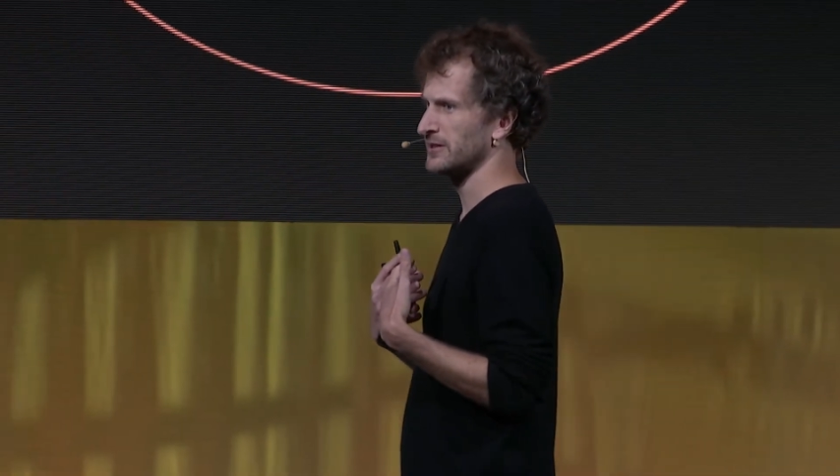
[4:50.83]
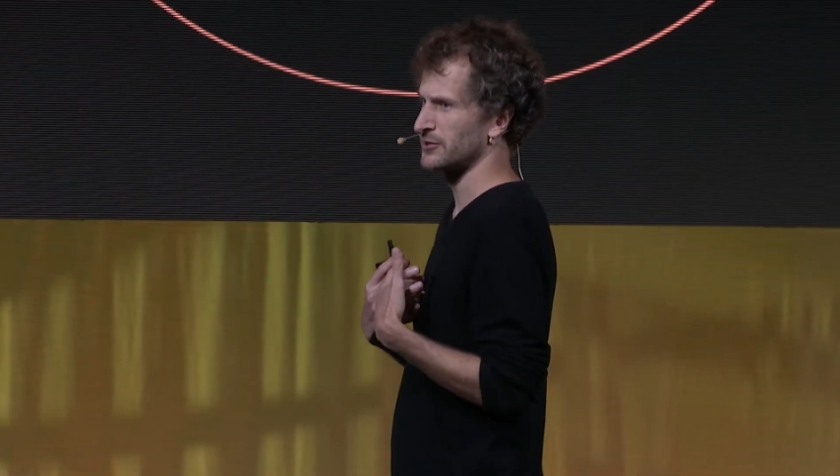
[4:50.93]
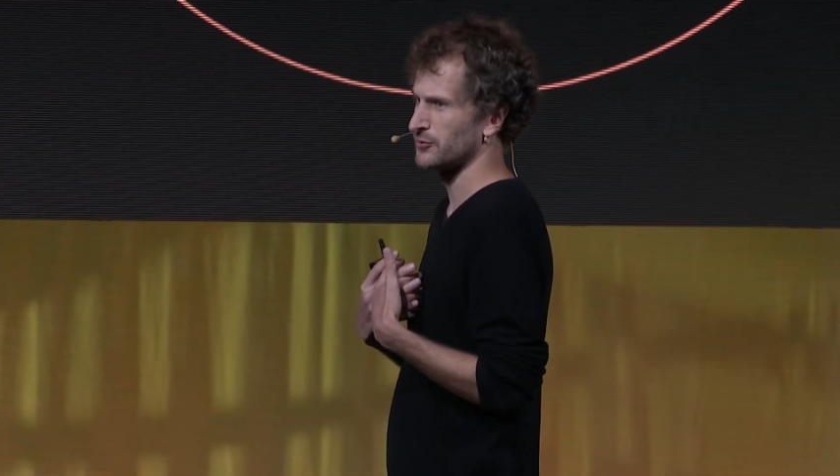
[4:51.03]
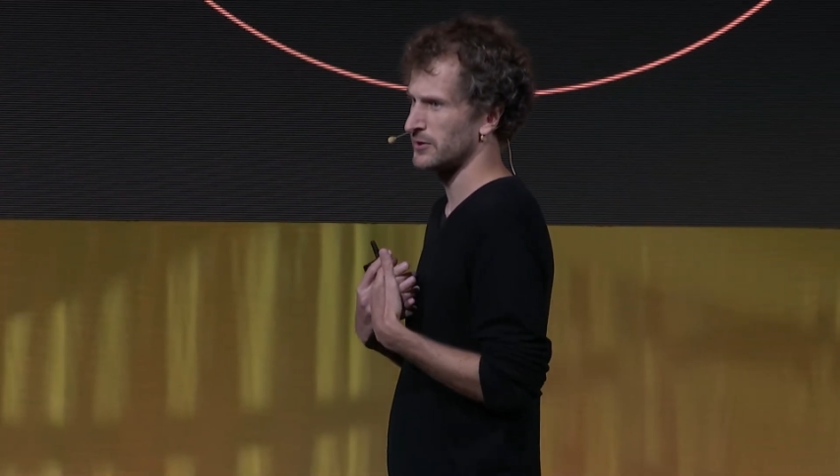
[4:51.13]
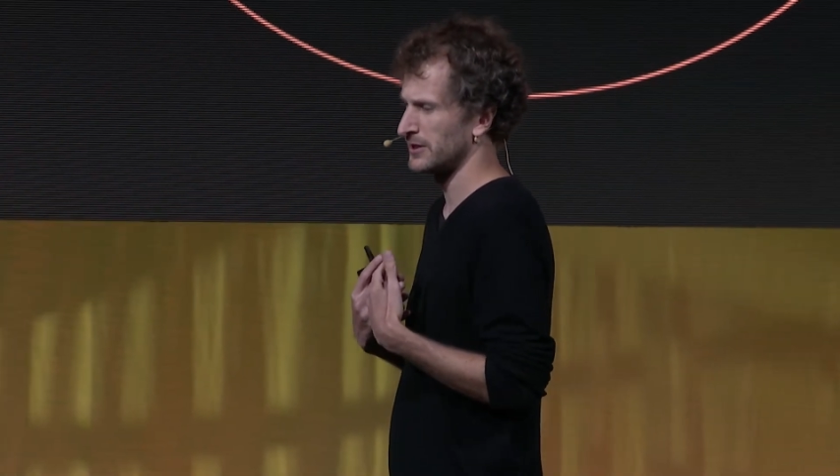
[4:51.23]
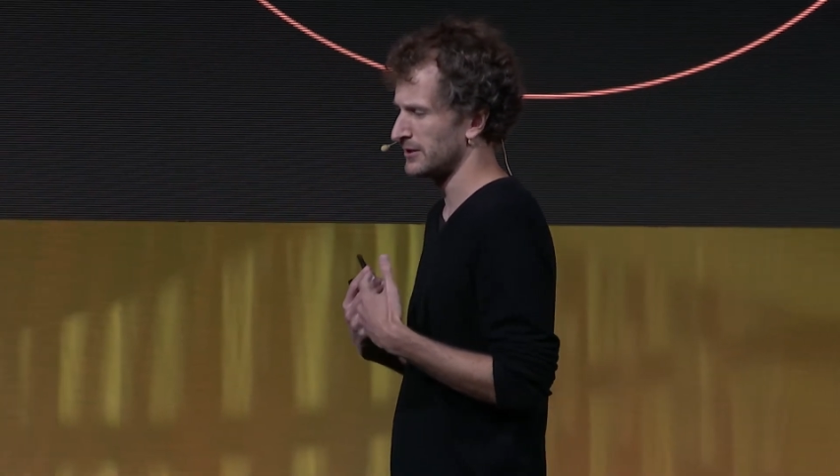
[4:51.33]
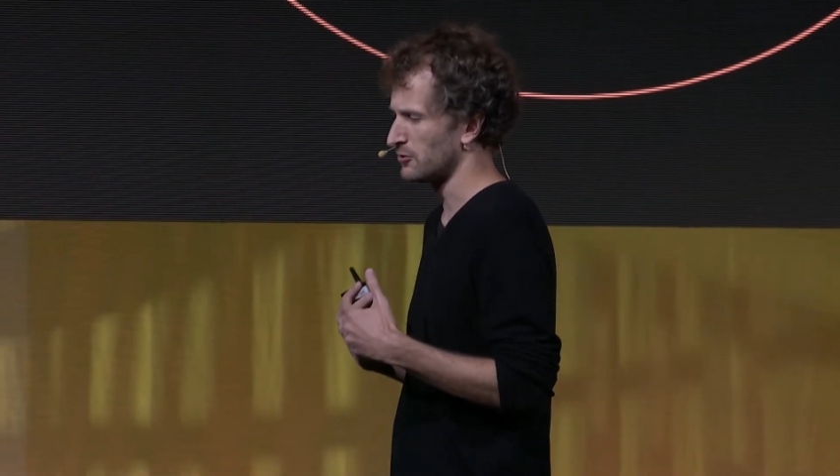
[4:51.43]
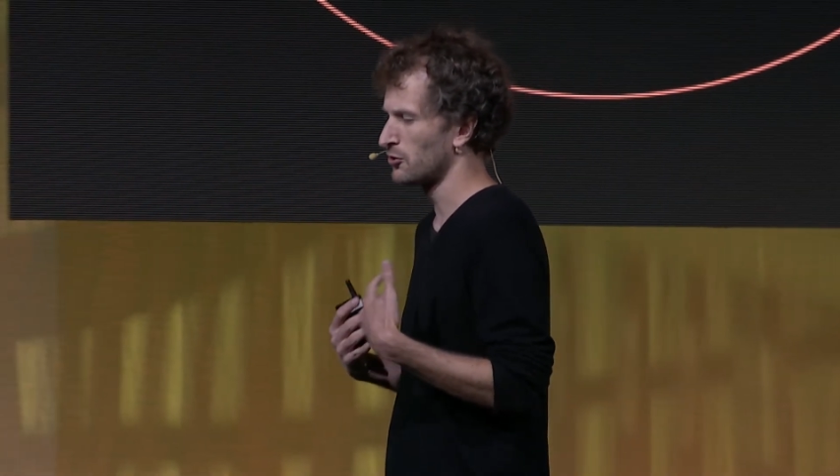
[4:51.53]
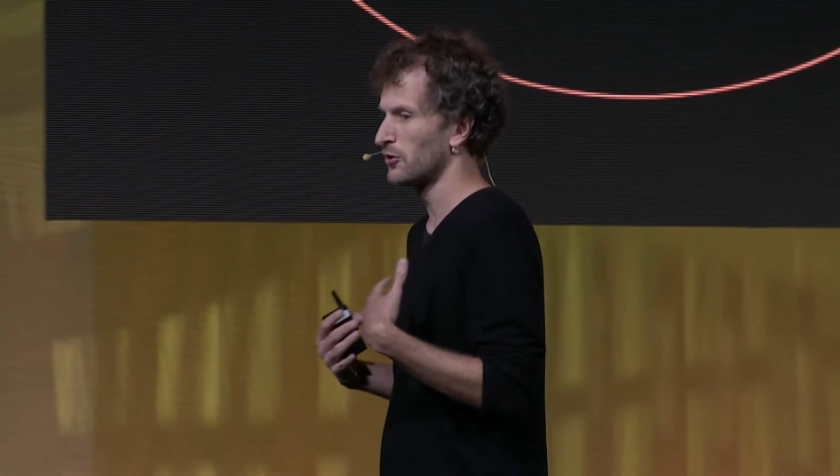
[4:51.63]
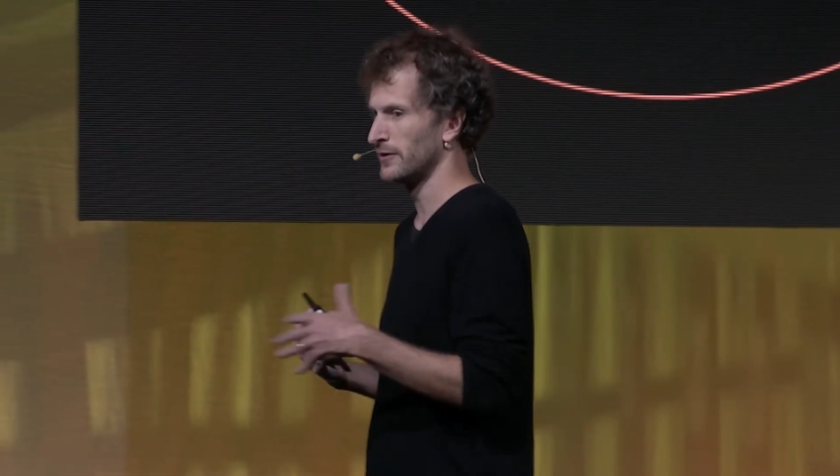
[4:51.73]
it's really
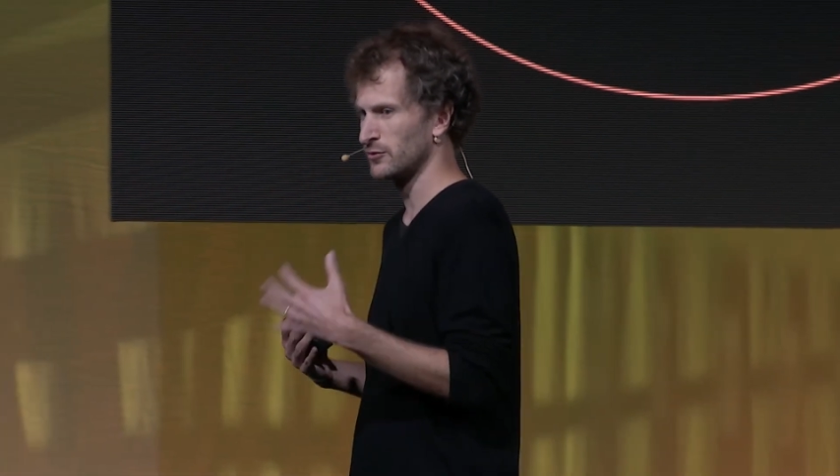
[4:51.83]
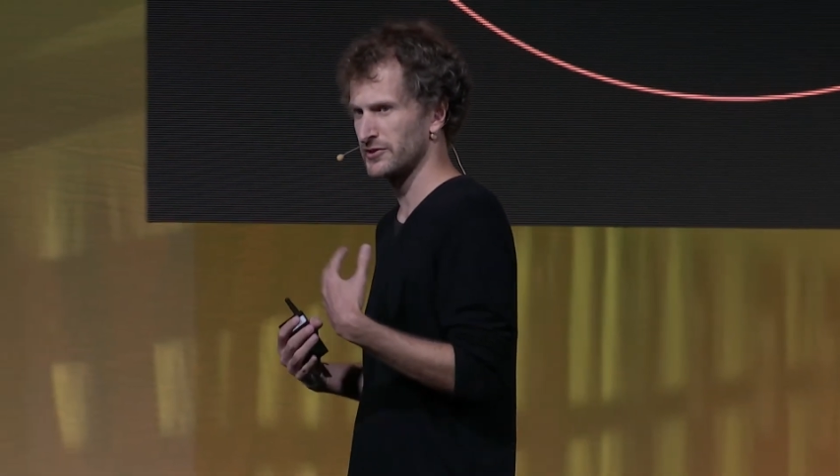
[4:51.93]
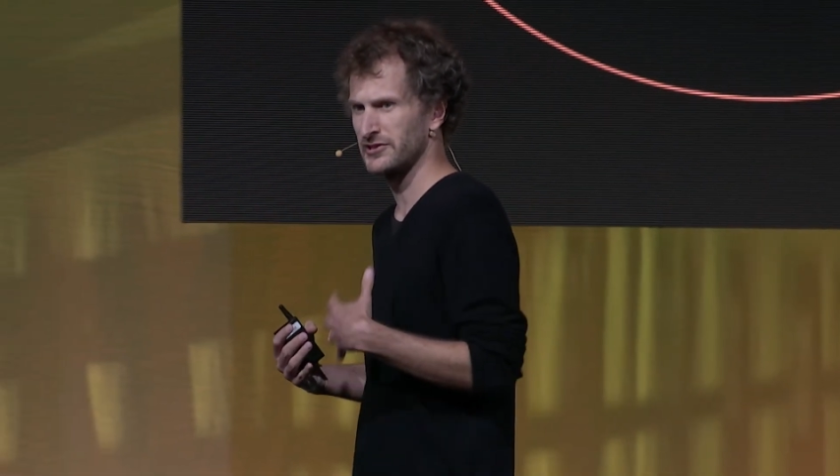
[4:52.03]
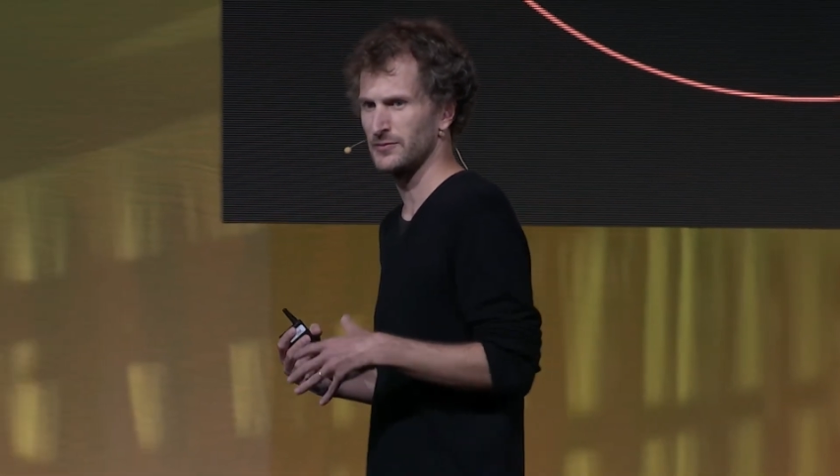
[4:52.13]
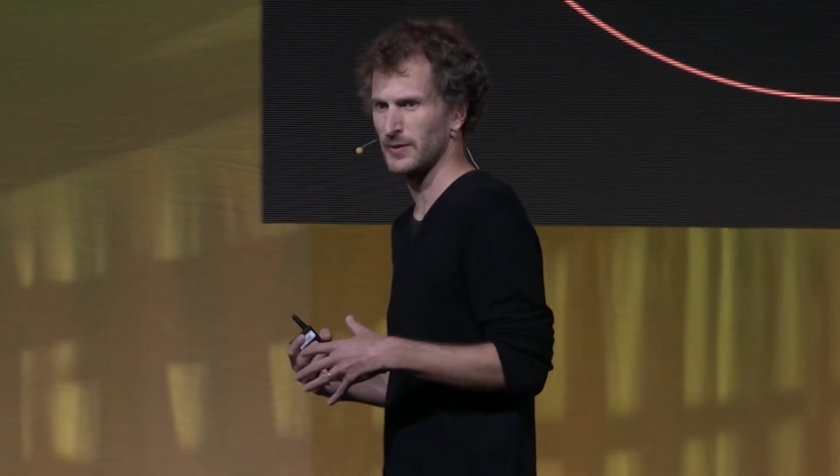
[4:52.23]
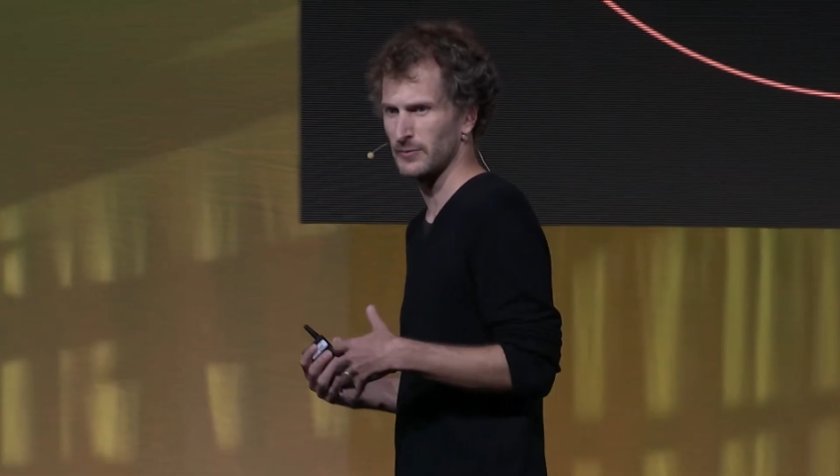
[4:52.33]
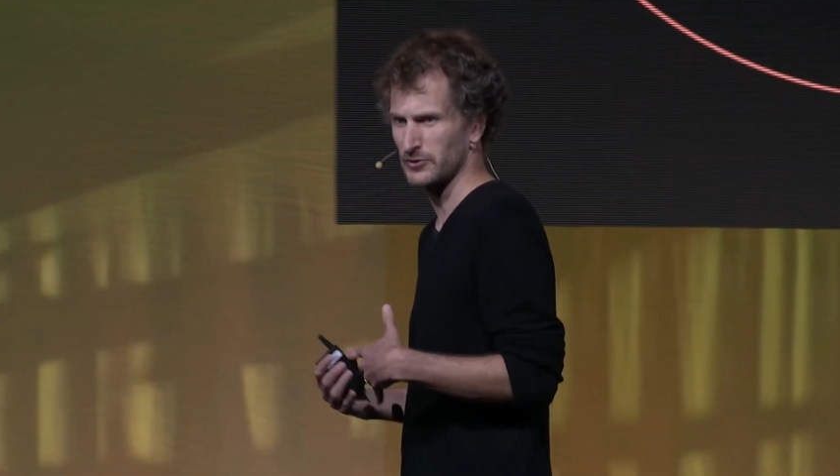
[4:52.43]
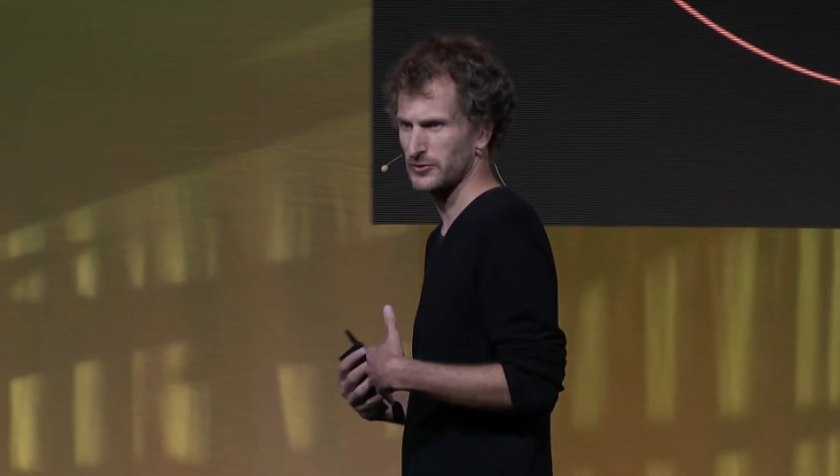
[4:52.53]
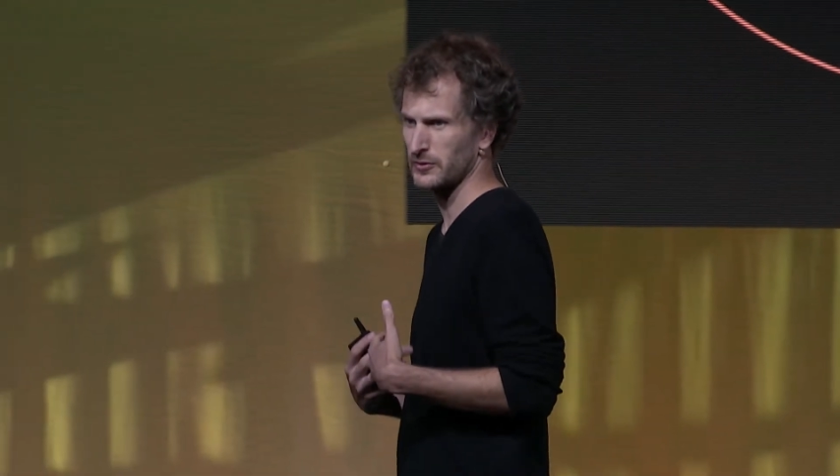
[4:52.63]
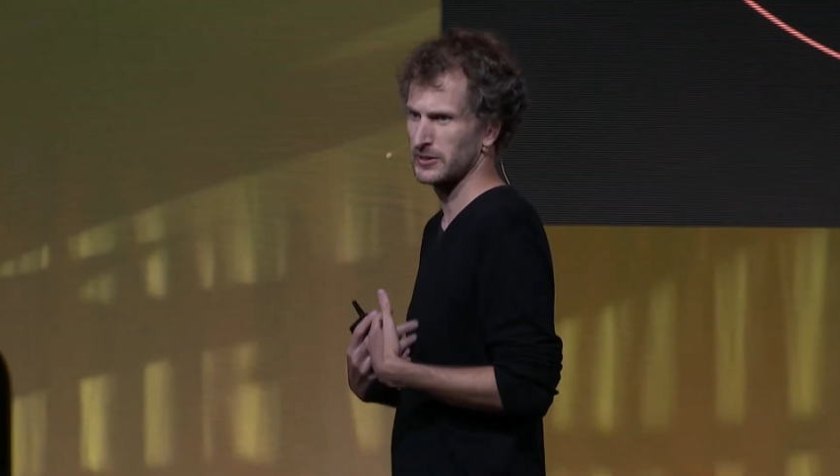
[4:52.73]
low-velocity
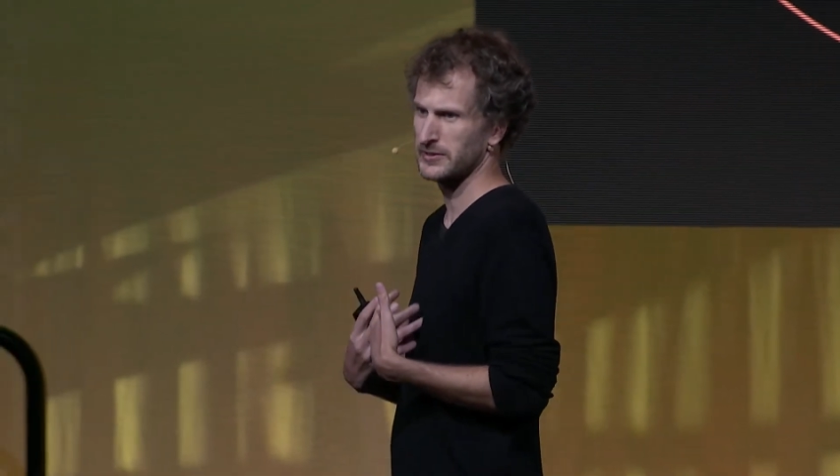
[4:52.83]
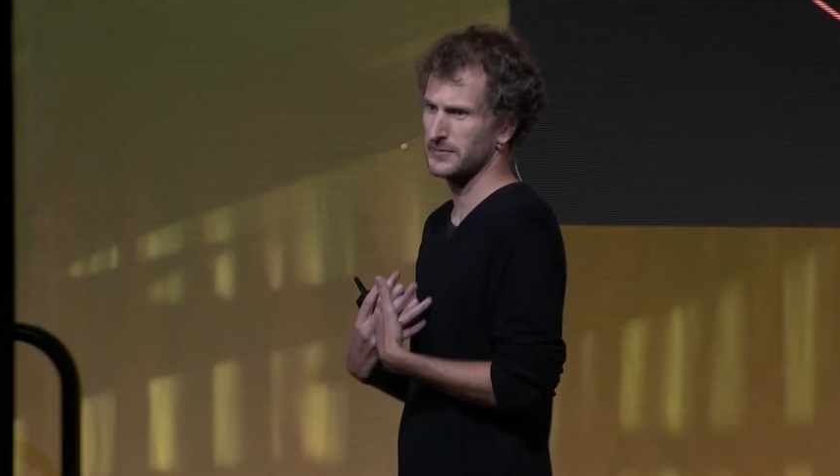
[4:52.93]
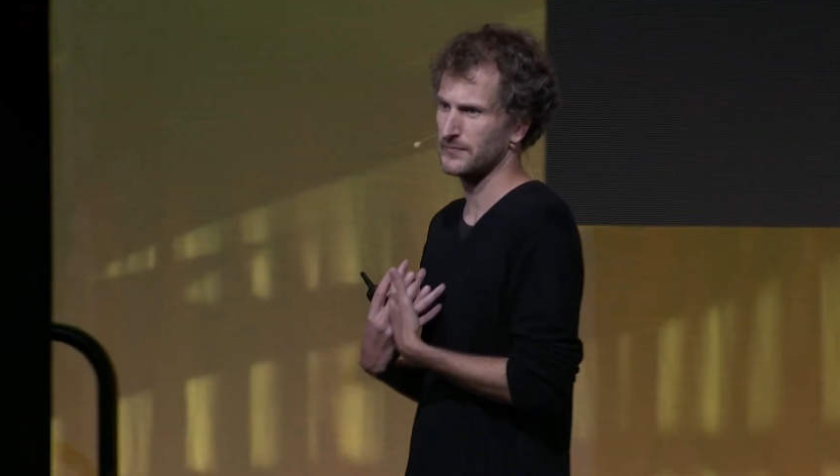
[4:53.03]
payments, right?